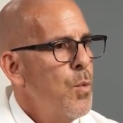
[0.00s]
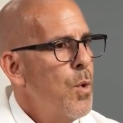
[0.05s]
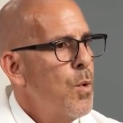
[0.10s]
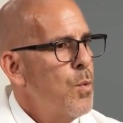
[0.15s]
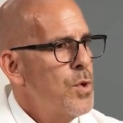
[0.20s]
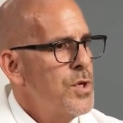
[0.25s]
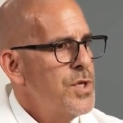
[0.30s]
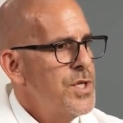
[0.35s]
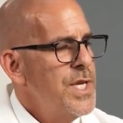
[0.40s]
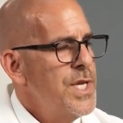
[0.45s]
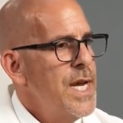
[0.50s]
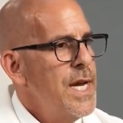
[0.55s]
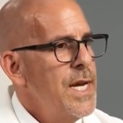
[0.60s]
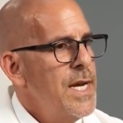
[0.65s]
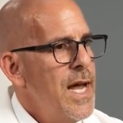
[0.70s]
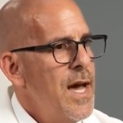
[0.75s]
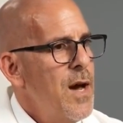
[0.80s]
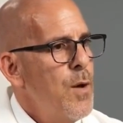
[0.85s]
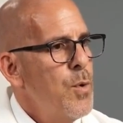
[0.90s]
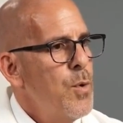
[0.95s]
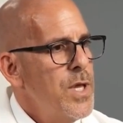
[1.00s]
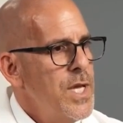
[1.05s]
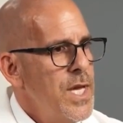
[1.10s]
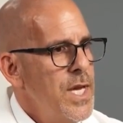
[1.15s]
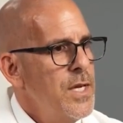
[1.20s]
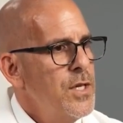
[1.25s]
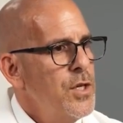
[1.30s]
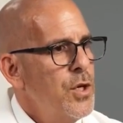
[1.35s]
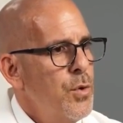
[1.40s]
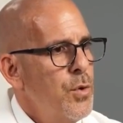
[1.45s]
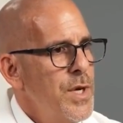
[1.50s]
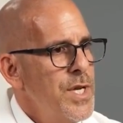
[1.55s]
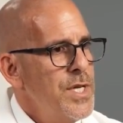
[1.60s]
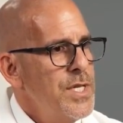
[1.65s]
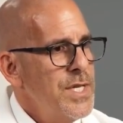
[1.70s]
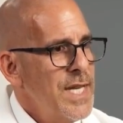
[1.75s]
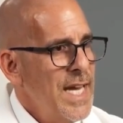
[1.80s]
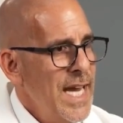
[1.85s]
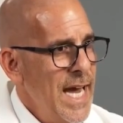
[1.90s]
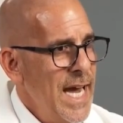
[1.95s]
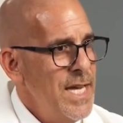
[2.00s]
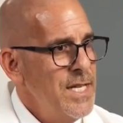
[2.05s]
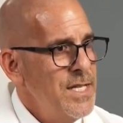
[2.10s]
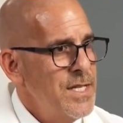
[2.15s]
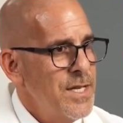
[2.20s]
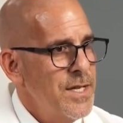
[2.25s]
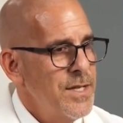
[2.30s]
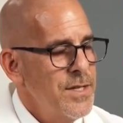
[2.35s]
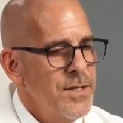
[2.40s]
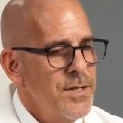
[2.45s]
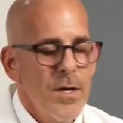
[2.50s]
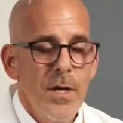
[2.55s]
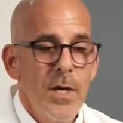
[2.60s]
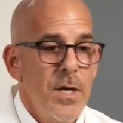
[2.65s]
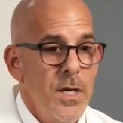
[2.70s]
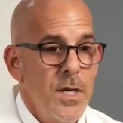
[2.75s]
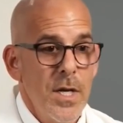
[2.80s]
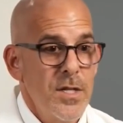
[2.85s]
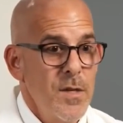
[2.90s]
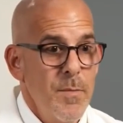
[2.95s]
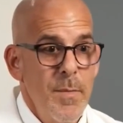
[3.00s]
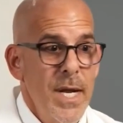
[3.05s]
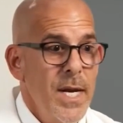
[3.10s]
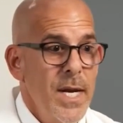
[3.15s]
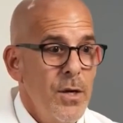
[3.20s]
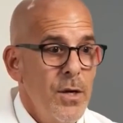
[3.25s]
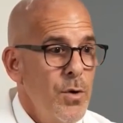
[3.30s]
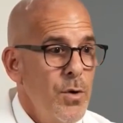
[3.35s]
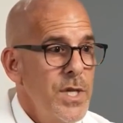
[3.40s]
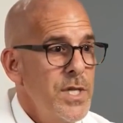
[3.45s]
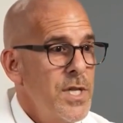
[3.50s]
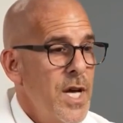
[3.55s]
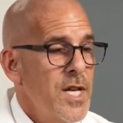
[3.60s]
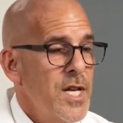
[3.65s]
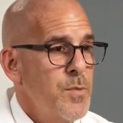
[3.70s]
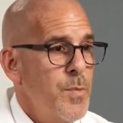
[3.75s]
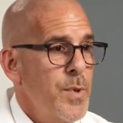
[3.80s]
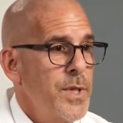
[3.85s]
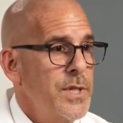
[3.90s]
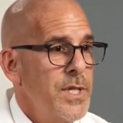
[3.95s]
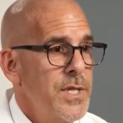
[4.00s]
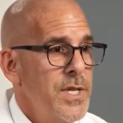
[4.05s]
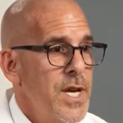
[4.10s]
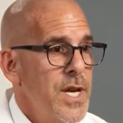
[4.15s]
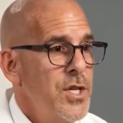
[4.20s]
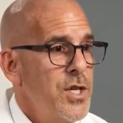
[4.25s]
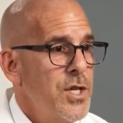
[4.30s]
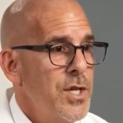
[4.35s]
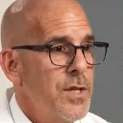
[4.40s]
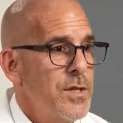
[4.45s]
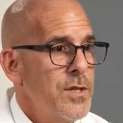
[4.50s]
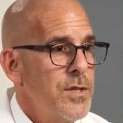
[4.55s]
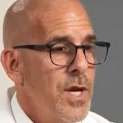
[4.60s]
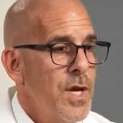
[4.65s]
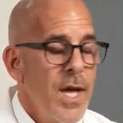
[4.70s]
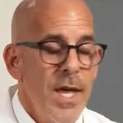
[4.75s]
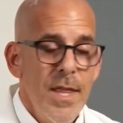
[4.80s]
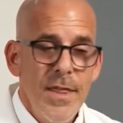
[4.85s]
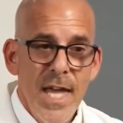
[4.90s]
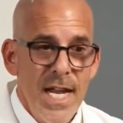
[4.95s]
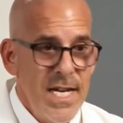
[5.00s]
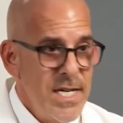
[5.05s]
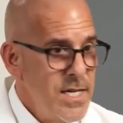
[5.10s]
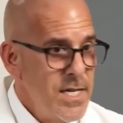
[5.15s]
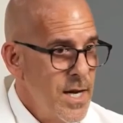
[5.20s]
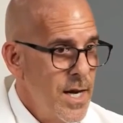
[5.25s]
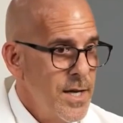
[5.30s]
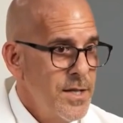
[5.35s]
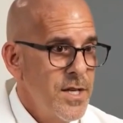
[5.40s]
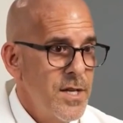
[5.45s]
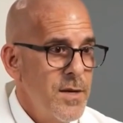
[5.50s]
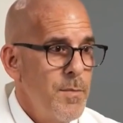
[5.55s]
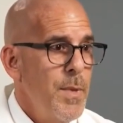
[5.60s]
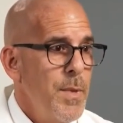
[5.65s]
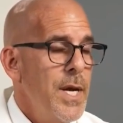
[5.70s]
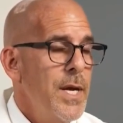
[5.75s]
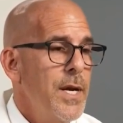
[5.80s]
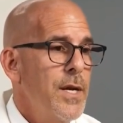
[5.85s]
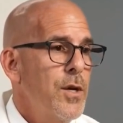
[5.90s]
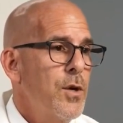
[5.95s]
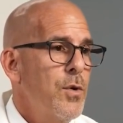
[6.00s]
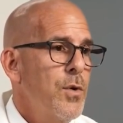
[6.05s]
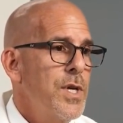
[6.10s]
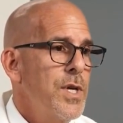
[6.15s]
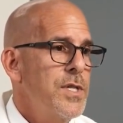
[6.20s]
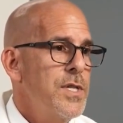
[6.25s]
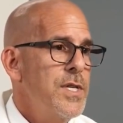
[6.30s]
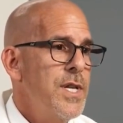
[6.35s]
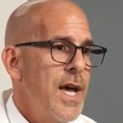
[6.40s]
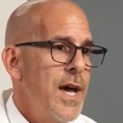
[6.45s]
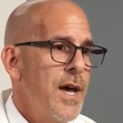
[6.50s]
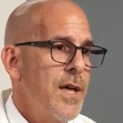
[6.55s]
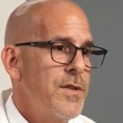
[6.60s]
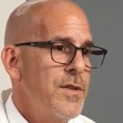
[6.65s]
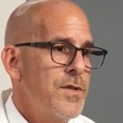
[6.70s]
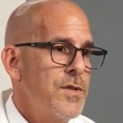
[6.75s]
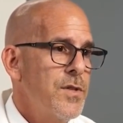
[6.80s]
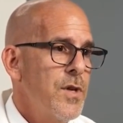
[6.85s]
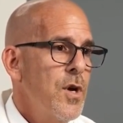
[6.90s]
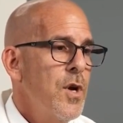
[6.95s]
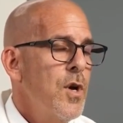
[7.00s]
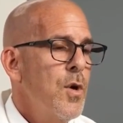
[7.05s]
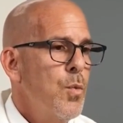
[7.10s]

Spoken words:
What we're seeing now with increased cases doesn't mean increased hospitalizations. That doesn't mean increased deaths.